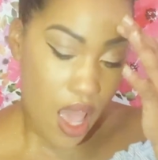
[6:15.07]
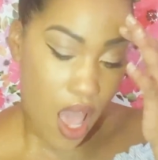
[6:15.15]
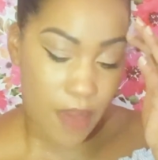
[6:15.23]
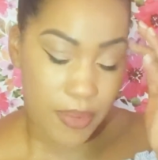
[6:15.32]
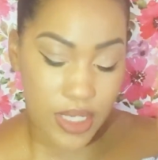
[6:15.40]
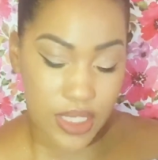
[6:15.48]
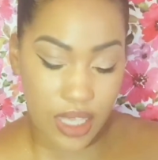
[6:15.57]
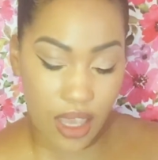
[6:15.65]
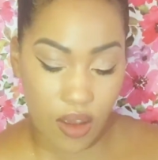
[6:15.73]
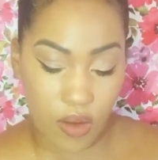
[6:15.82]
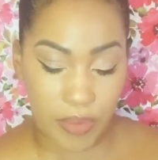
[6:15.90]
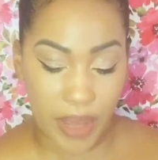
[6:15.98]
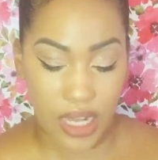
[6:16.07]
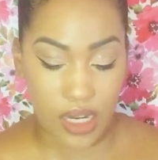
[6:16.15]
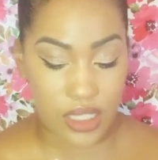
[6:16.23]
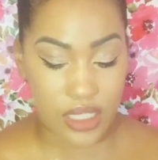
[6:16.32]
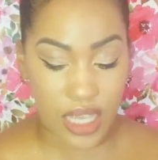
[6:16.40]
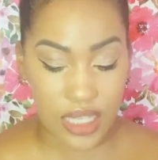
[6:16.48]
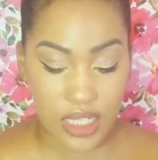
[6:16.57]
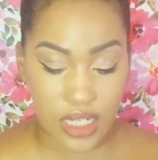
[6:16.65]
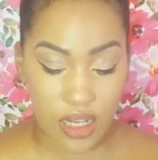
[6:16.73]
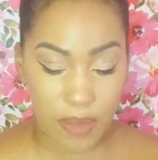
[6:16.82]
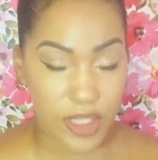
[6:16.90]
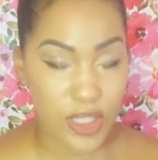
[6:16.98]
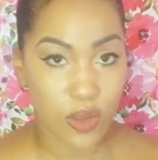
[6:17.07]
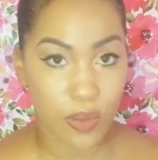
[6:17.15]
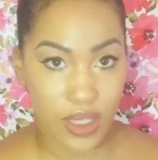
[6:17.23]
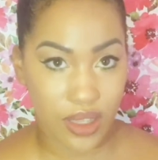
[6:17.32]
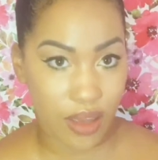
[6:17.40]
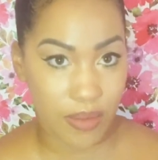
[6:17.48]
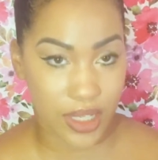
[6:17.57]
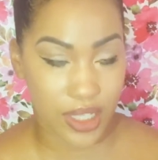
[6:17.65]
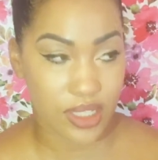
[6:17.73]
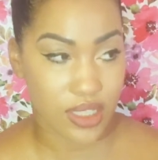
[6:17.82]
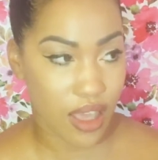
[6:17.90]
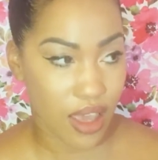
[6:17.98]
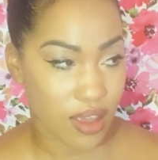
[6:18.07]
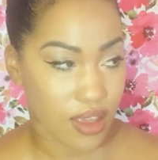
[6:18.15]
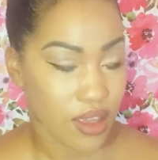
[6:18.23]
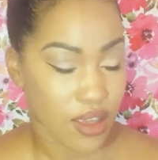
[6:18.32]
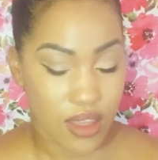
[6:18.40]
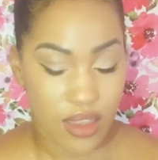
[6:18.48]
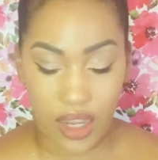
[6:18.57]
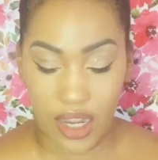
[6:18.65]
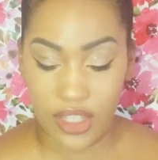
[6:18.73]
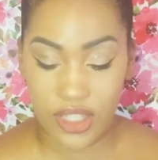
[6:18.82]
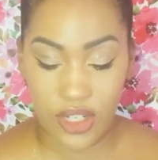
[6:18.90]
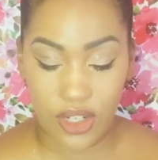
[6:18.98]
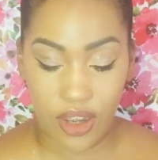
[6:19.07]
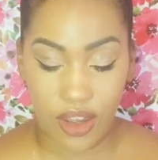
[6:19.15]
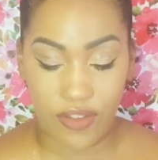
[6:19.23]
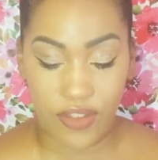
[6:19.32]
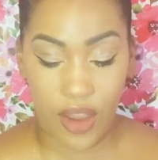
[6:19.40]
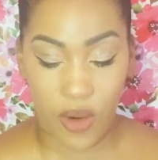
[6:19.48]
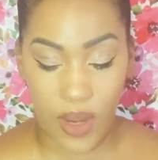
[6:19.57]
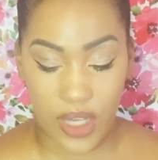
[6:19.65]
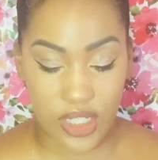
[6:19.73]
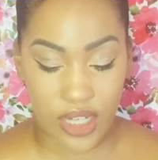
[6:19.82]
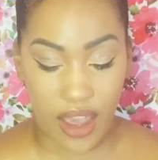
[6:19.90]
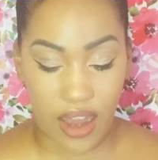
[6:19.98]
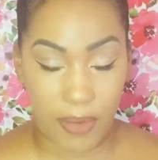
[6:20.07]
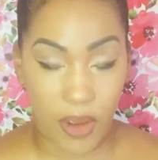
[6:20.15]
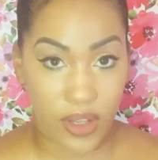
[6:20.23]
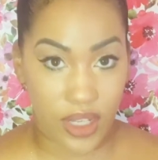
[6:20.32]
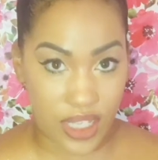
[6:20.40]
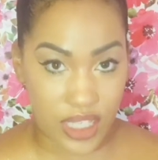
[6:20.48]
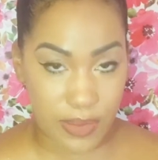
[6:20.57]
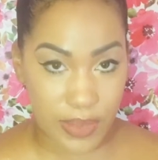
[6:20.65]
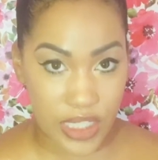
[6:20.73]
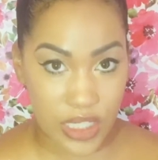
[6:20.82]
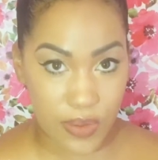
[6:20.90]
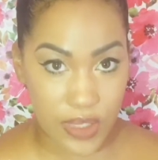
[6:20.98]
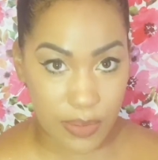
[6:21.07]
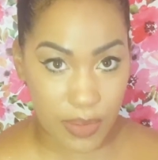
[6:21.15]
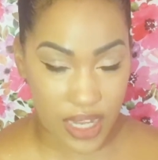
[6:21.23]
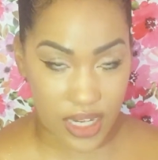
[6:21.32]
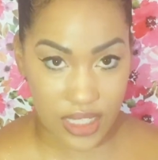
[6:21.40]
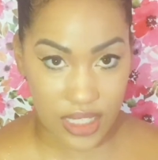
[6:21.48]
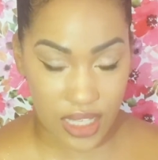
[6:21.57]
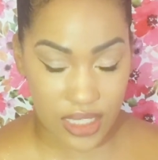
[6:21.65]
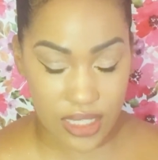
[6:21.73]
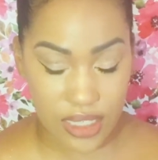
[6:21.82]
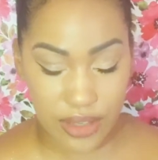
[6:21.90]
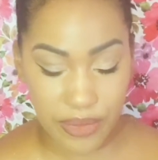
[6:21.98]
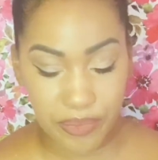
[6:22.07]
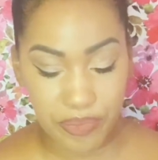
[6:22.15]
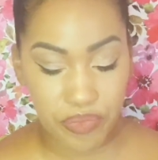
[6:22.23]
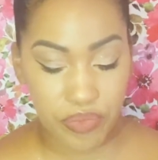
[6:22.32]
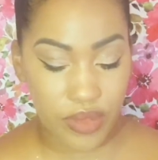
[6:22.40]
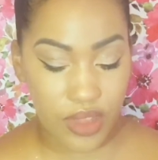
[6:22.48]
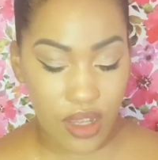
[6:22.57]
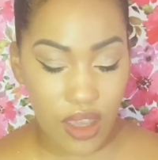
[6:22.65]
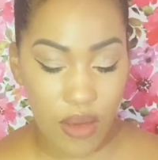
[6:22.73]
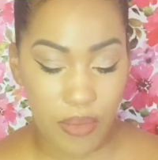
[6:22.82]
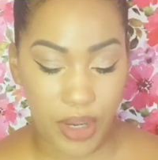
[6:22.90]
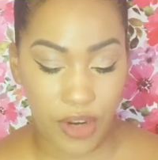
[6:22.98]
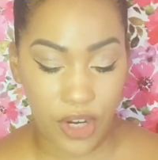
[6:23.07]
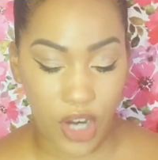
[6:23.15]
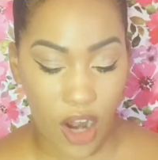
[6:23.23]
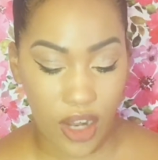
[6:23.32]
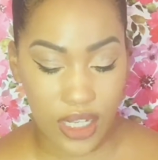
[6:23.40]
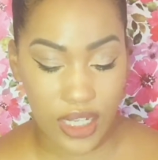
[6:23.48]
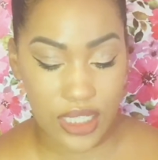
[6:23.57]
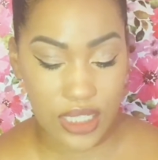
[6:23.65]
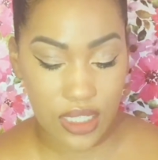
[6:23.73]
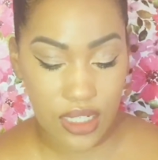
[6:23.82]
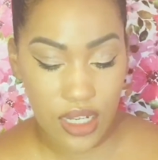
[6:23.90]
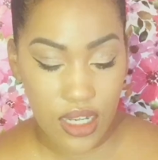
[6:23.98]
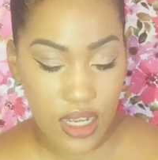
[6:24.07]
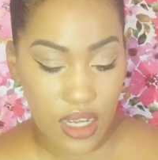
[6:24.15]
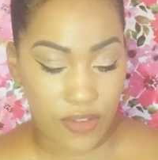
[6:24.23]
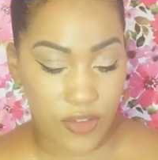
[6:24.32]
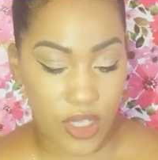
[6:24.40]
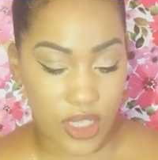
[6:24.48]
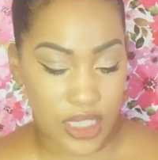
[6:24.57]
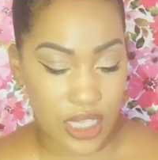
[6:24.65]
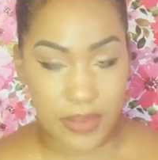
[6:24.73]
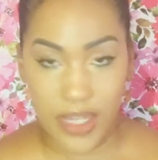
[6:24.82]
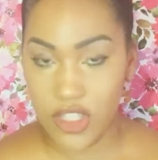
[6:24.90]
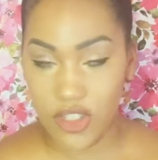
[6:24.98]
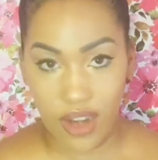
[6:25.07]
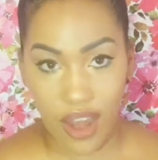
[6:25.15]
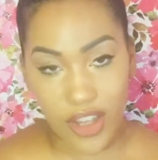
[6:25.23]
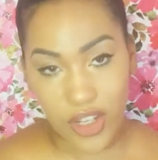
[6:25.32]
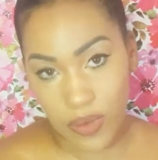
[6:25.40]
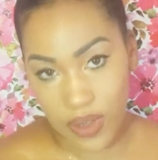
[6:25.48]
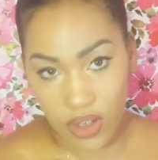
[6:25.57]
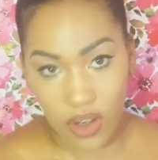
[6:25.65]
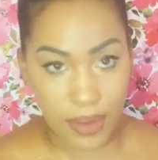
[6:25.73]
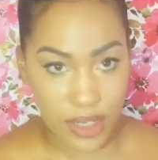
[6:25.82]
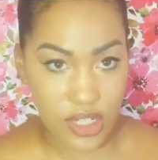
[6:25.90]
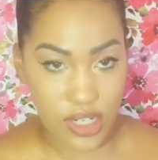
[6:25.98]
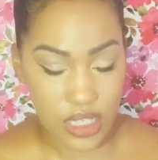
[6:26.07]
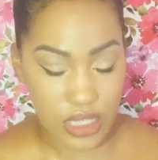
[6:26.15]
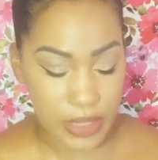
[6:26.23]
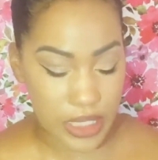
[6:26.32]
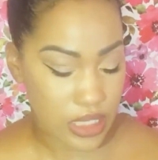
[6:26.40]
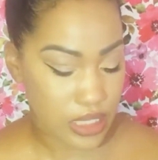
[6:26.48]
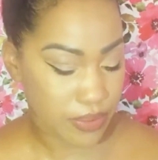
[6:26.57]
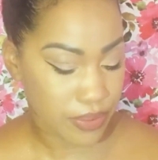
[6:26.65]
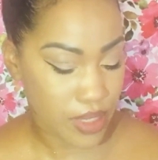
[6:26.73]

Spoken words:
I put down by necessity. I'm assuming that means that the answer of that question I had about easements was by necessity. But regardless, if you get the same test or not, you want to know about your easements.